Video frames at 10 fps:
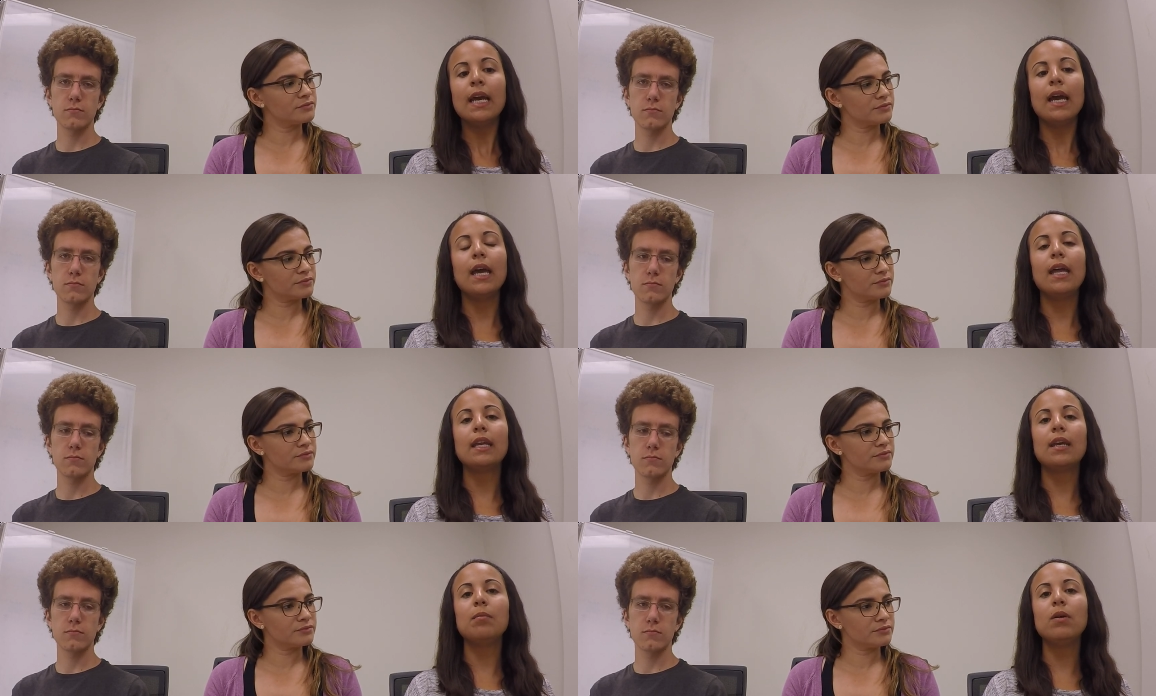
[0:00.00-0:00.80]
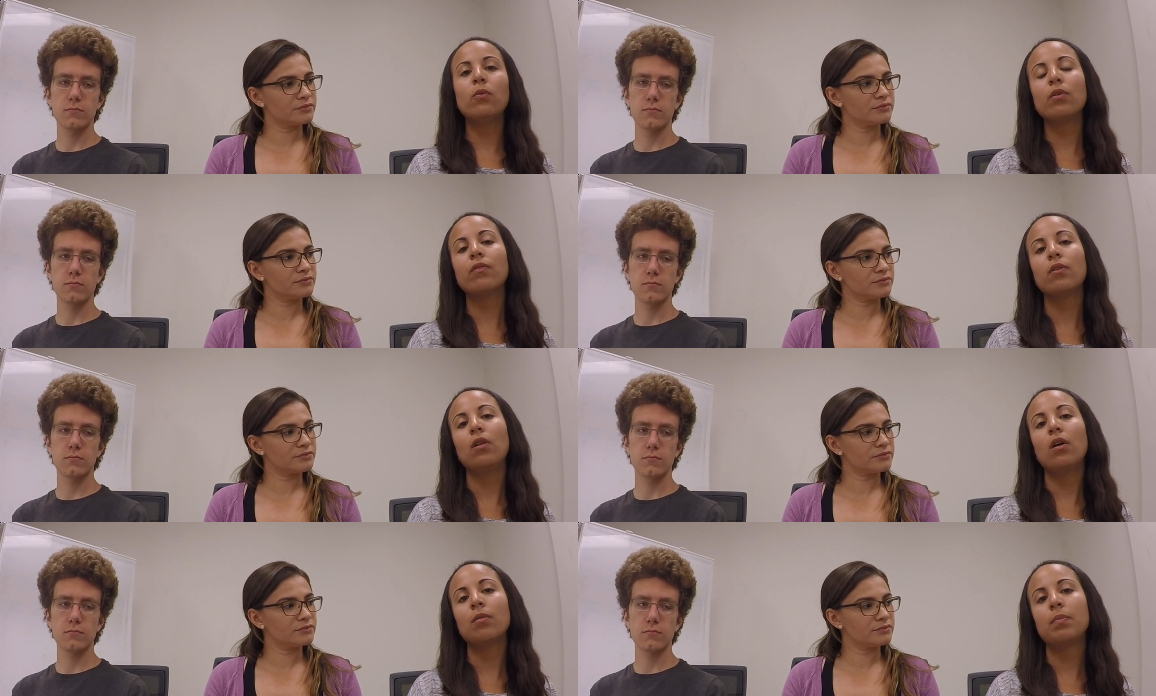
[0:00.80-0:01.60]
Speaker 1: and can be worn for
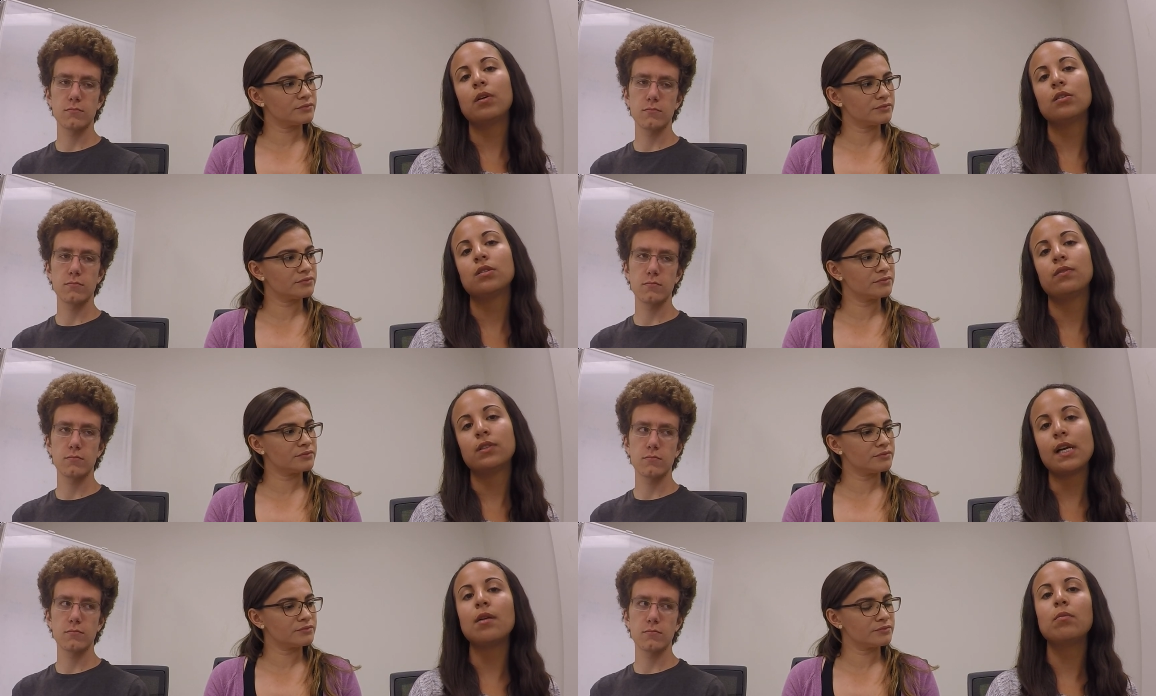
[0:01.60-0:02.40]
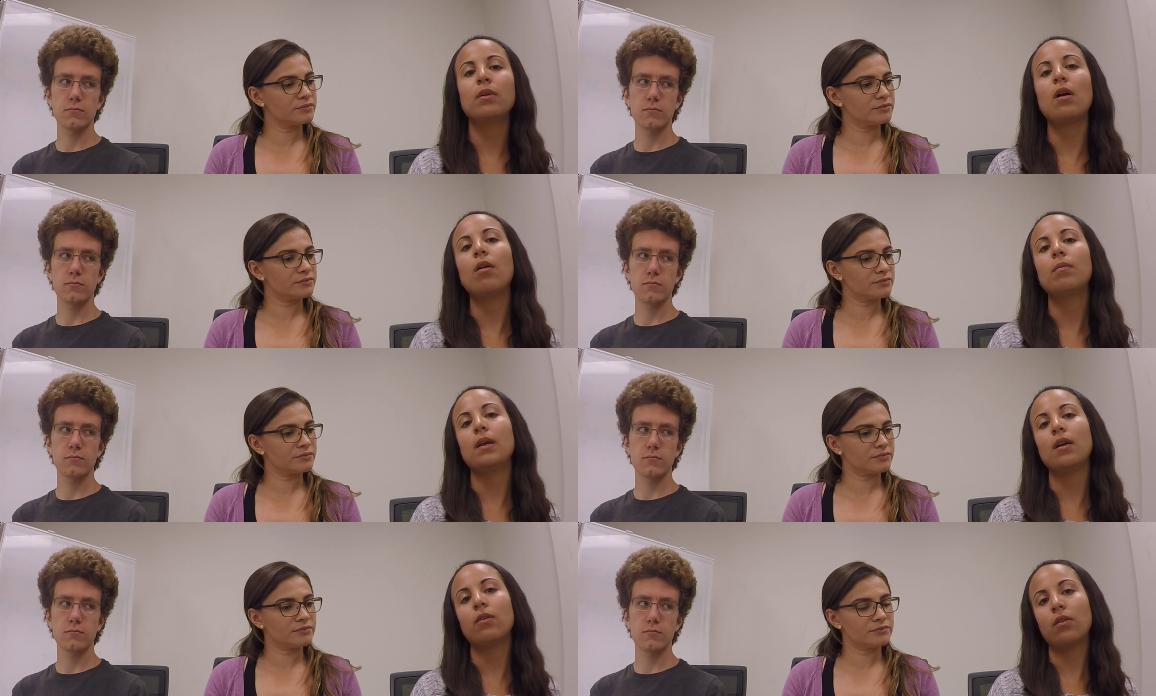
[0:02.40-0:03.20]
long periods of time without
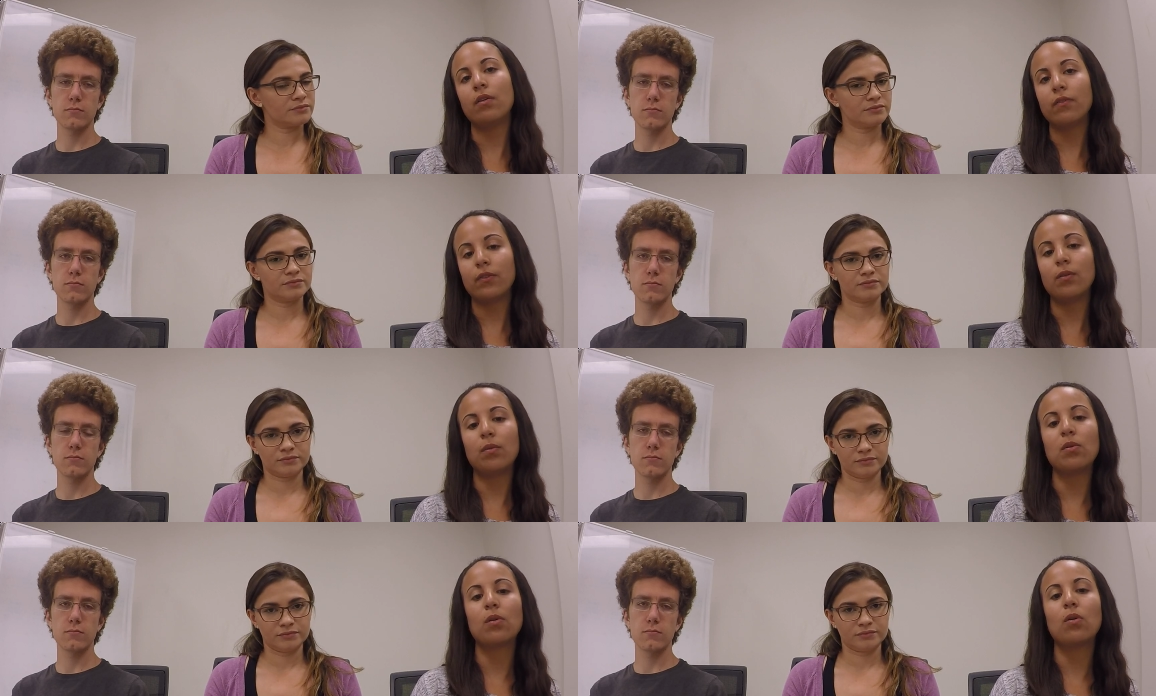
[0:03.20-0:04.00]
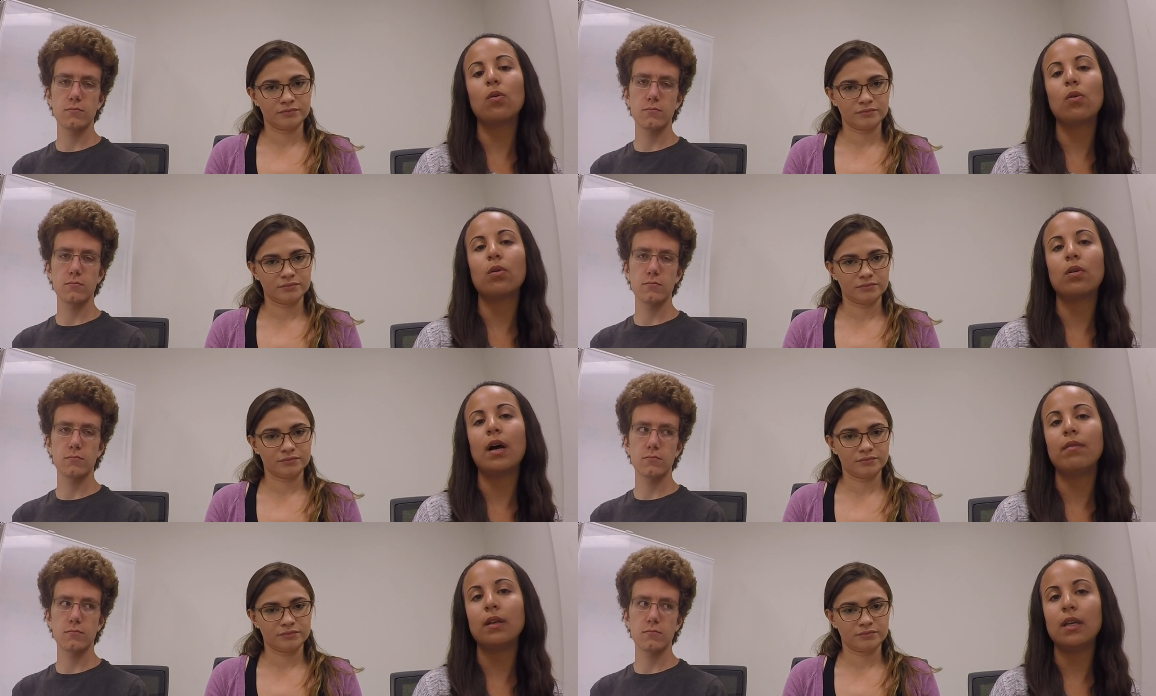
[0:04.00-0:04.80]
being uncomfortable or
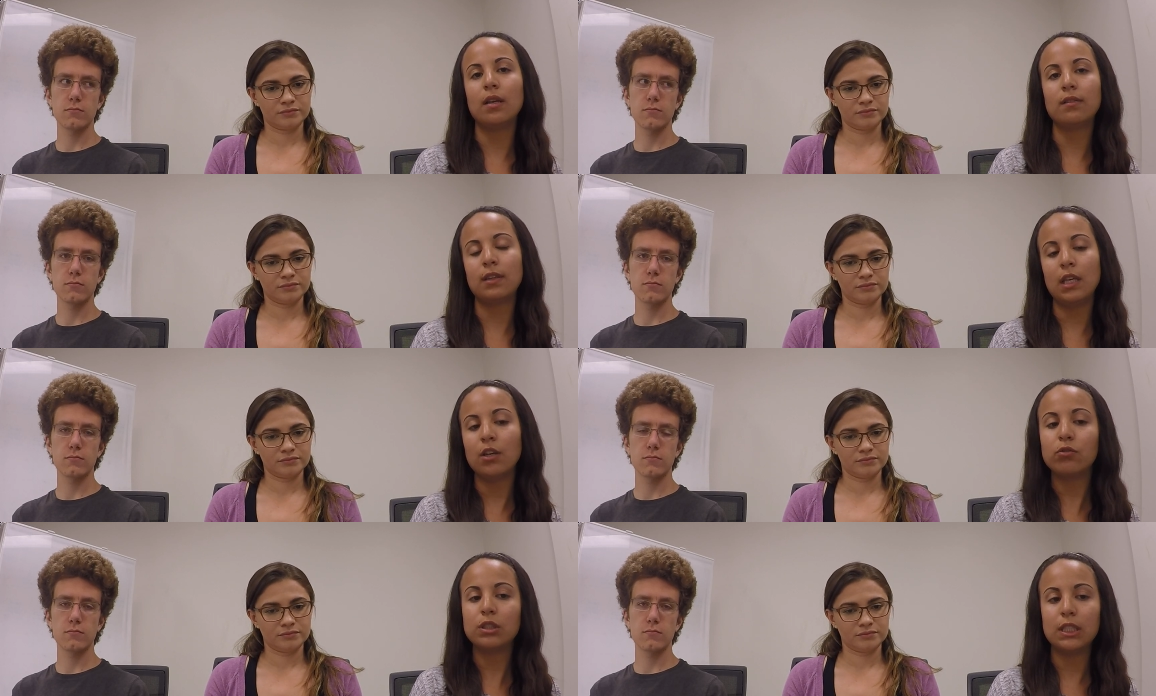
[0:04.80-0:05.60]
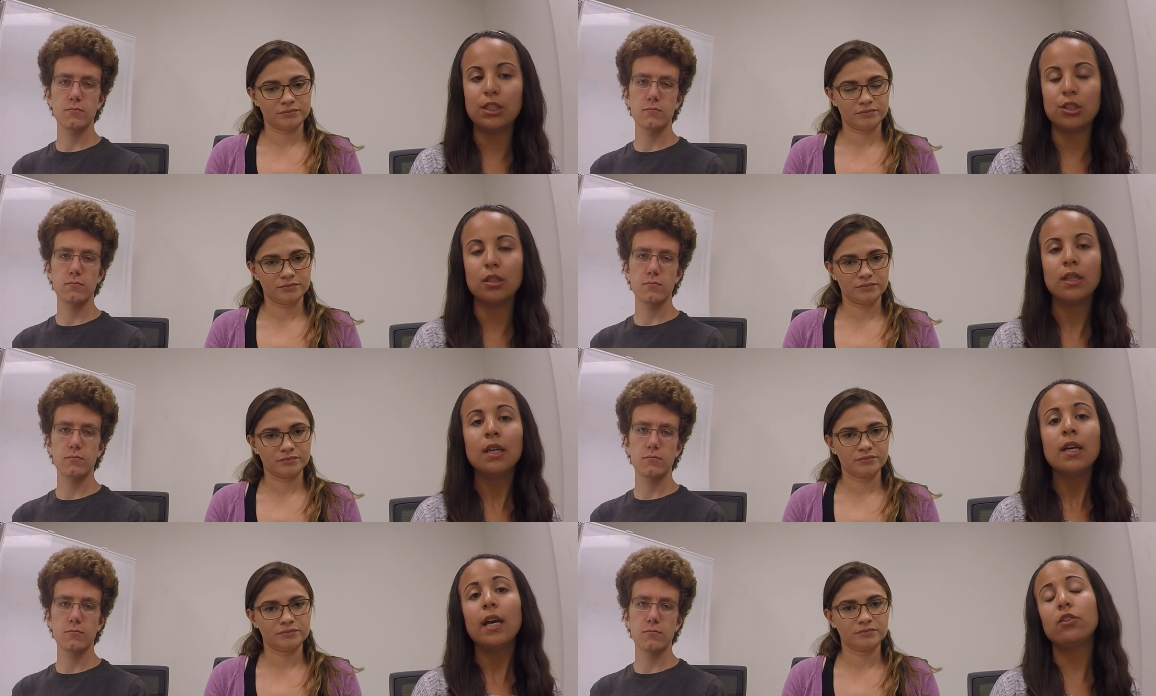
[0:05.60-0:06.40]
having skin irritation.
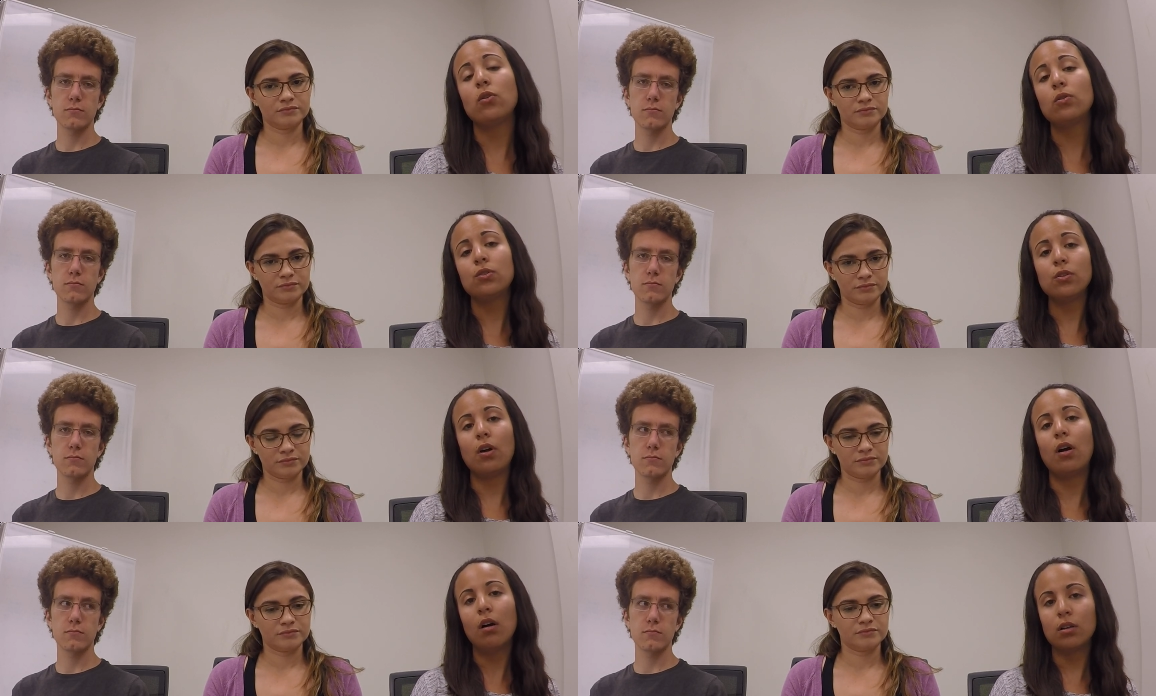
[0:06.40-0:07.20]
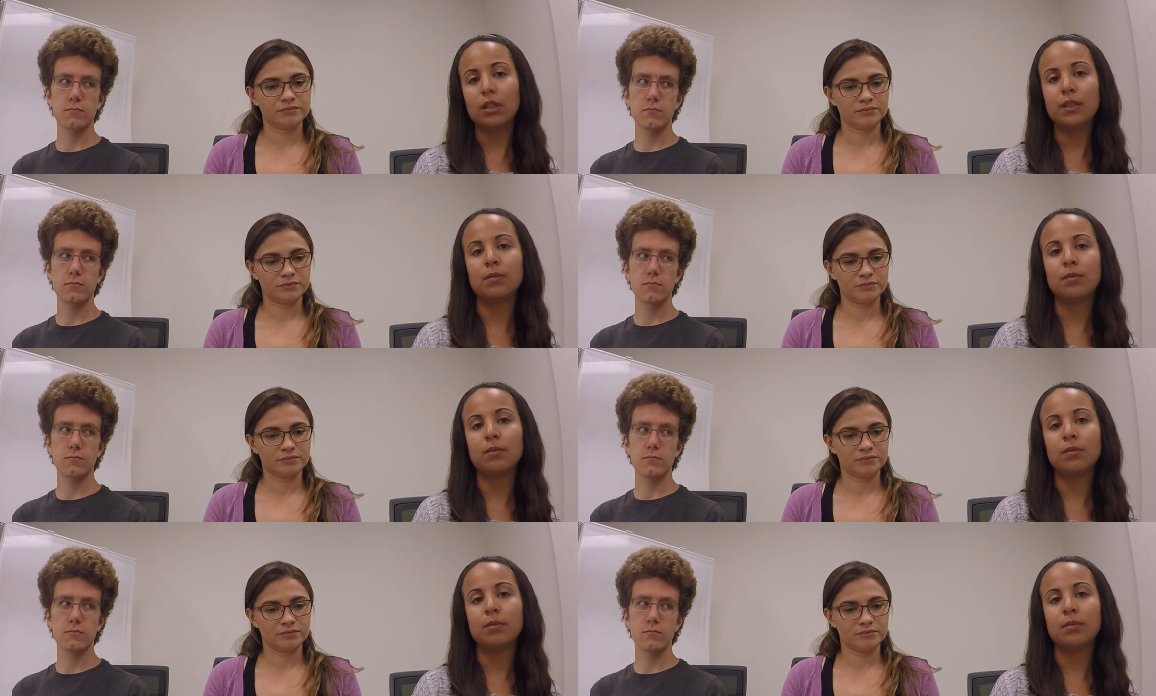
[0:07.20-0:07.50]
It's also not ugly